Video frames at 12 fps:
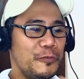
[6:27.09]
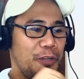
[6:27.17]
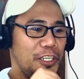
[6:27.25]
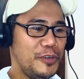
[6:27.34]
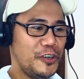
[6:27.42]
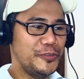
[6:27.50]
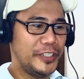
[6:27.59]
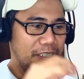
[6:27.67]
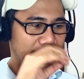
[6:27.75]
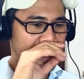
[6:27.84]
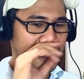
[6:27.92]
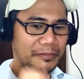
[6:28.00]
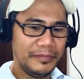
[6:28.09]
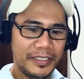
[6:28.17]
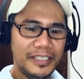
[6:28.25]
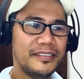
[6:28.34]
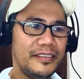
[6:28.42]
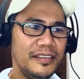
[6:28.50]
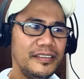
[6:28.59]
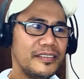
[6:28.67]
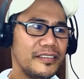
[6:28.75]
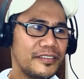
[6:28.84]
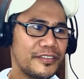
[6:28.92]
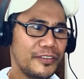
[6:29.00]
Wait a moment, is
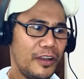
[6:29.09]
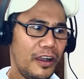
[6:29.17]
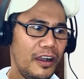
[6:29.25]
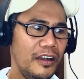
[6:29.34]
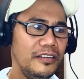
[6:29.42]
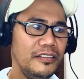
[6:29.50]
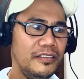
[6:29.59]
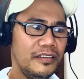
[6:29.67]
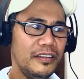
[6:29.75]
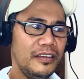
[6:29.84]
this song?